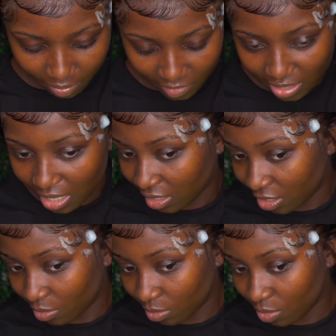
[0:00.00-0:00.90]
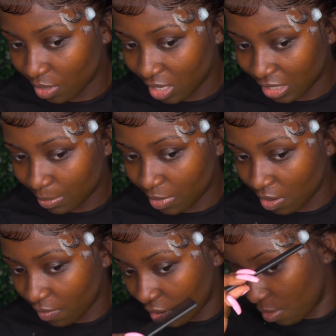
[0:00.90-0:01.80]
telling you need to be
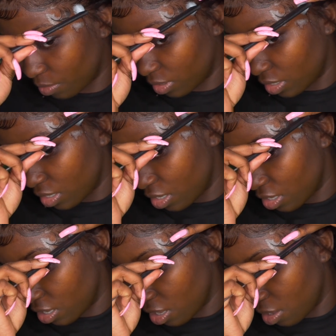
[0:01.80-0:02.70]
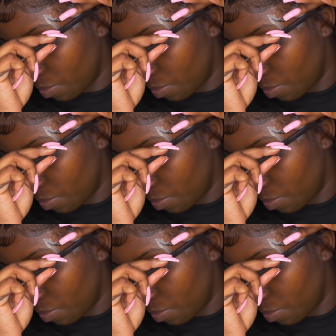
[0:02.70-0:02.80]
around good